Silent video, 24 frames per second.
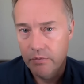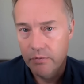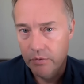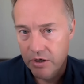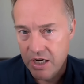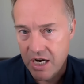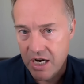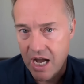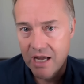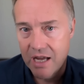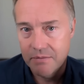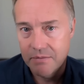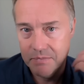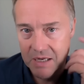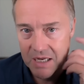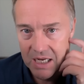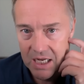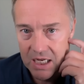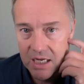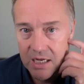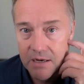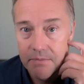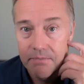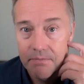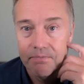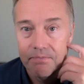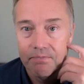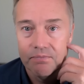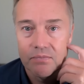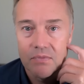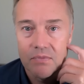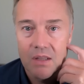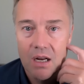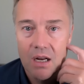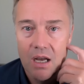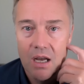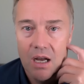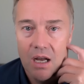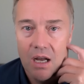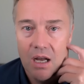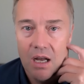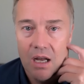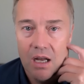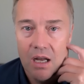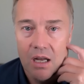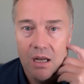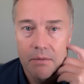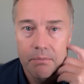it would not be
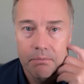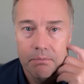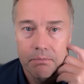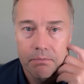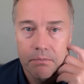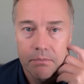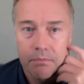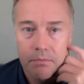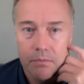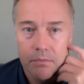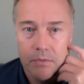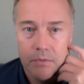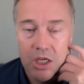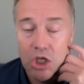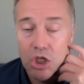um,